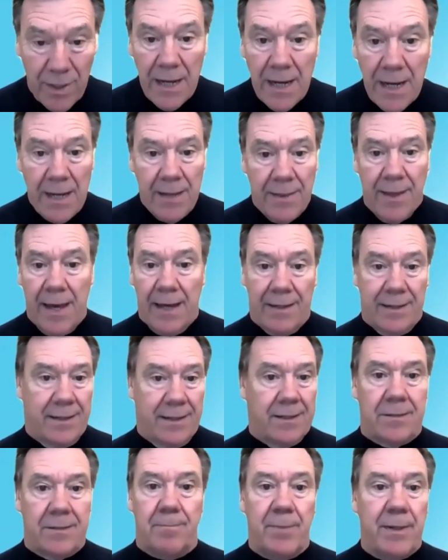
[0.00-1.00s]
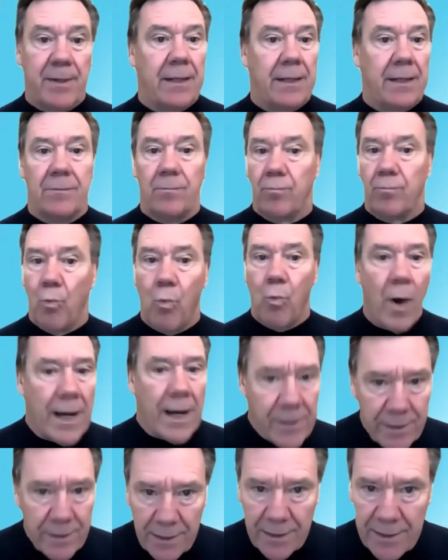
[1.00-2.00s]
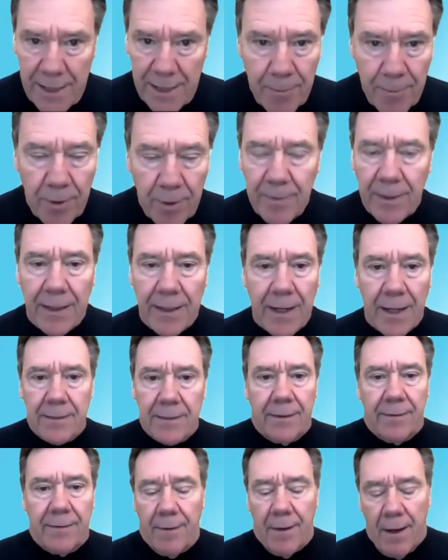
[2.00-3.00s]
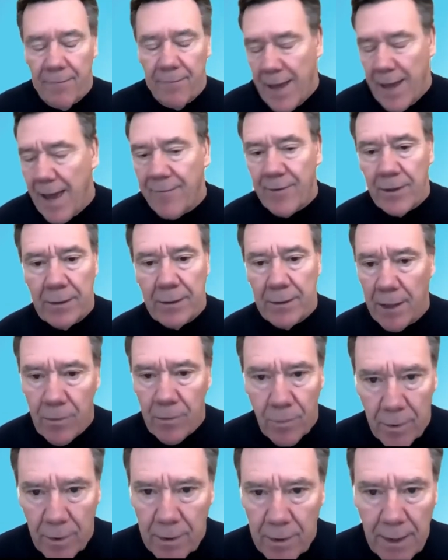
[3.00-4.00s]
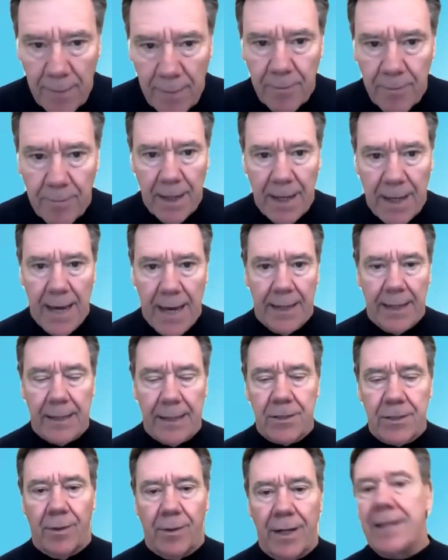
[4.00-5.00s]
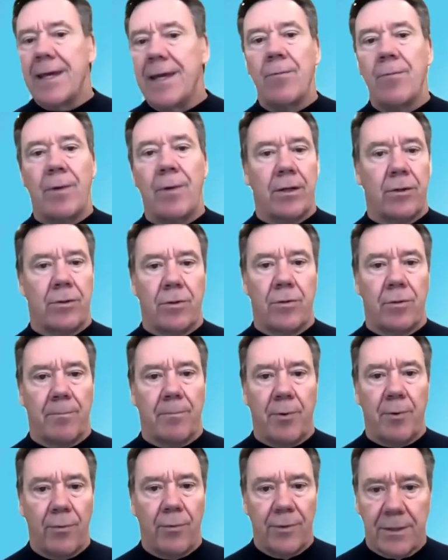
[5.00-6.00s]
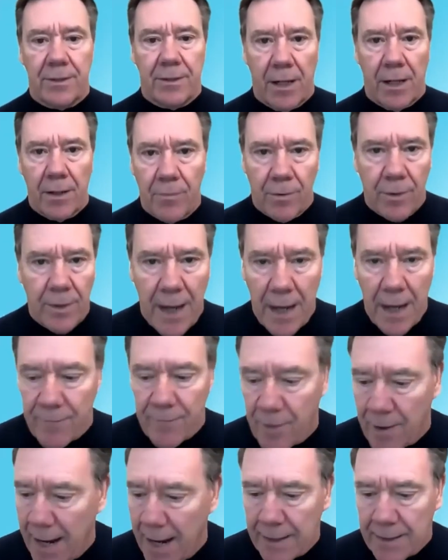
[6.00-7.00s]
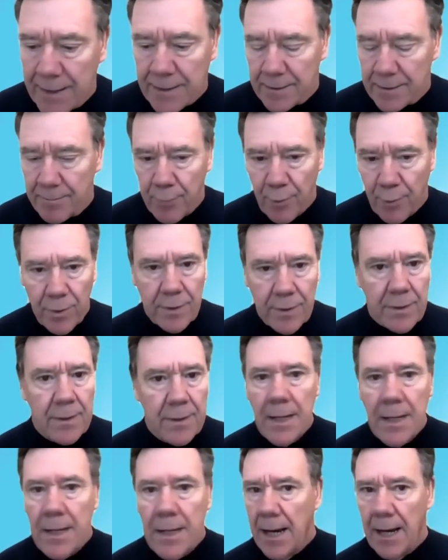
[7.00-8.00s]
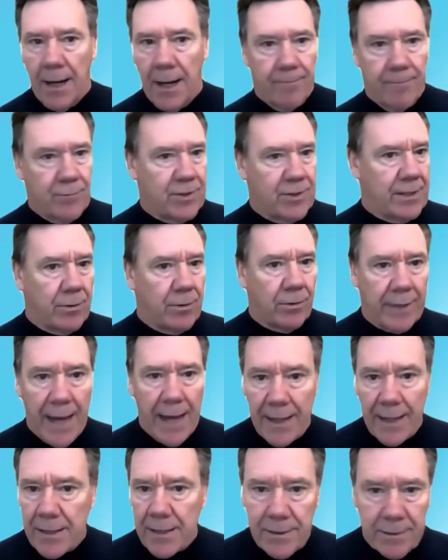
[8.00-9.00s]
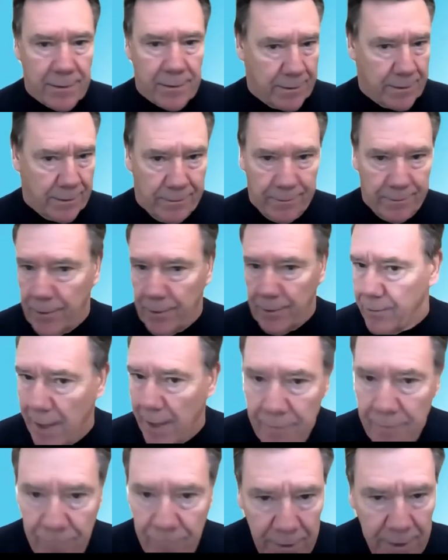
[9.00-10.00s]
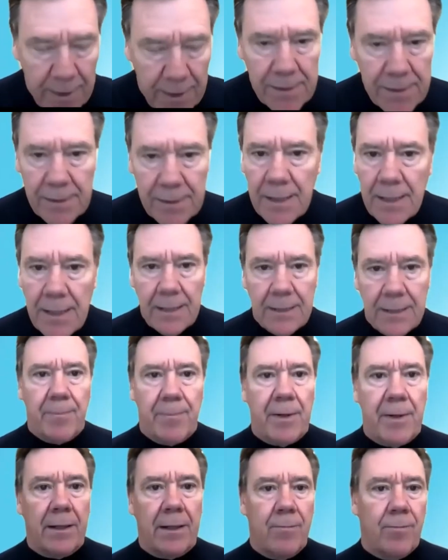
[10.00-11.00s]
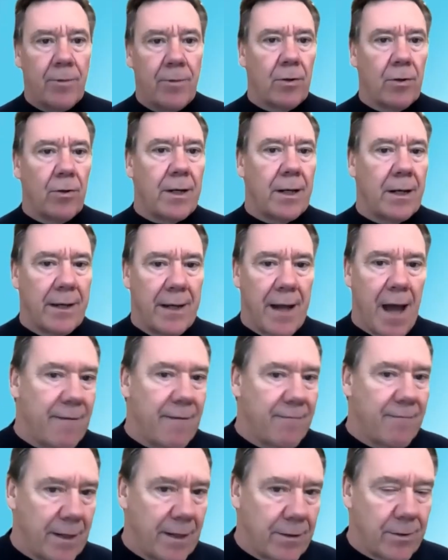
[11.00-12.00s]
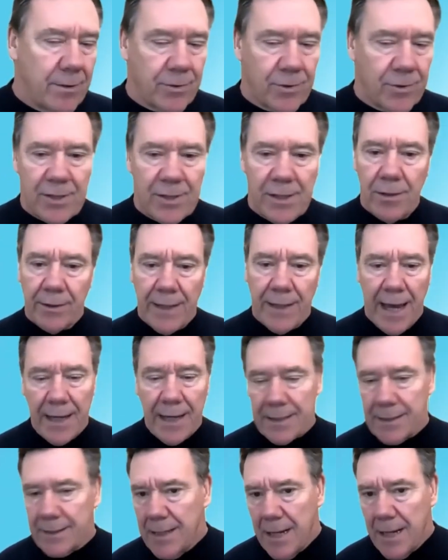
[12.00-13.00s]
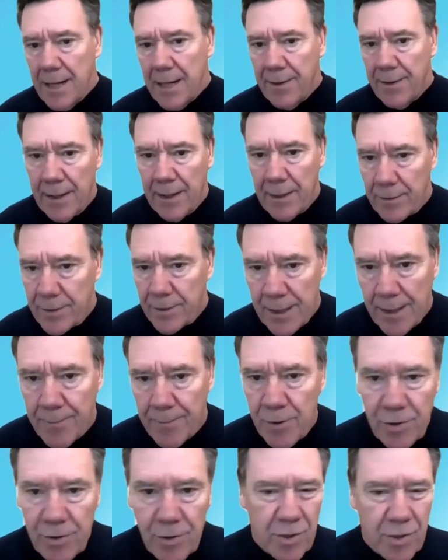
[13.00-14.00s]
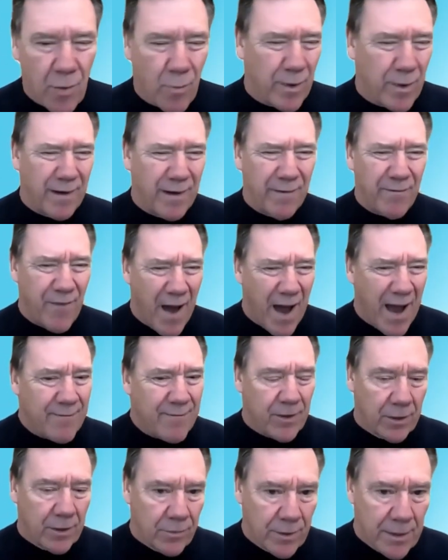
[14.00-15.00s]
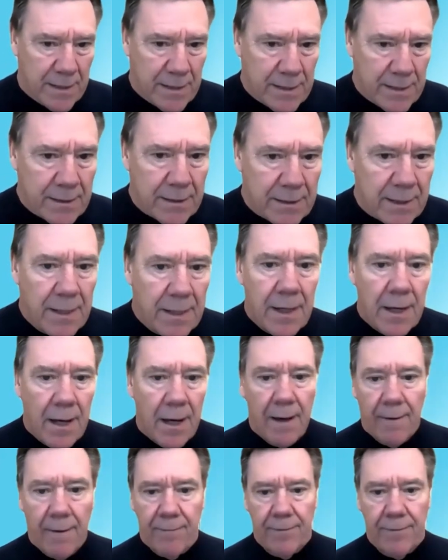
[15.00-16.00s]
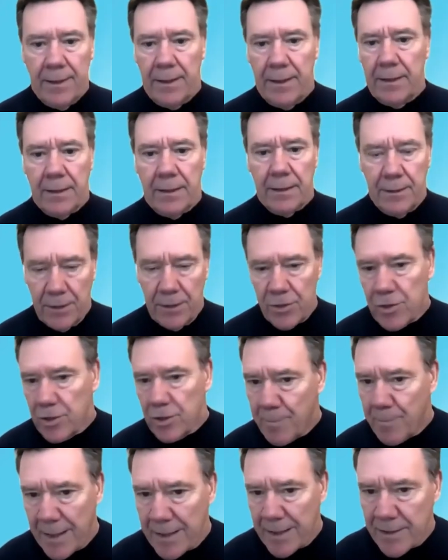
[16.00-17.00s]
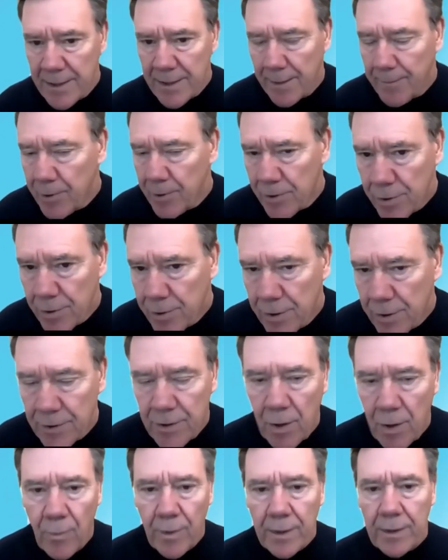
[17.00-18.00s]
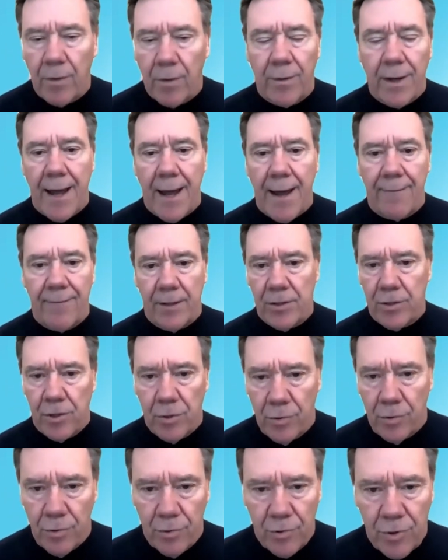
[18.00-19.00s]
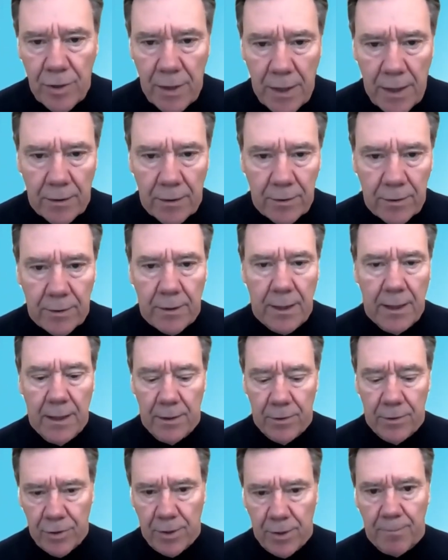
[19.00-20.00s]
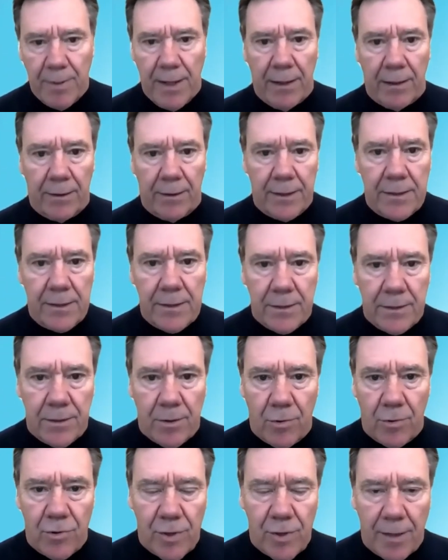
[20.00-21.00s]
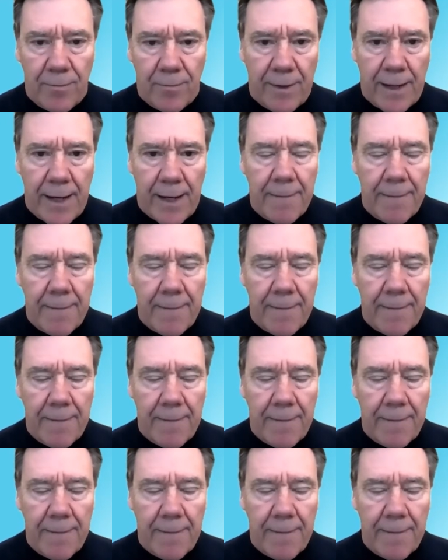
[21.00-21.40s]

that is being wasted simply because of having ductwork up in my attic. So anything we can do to pull this ductwork out of our attic is important. Sealed attics are great for this. Typically, when you look at a non-vented or sealed attic, their temperatures are within 5 degrees of the conditioned space temperature. And so we don't have these huge energy penalties associated with that.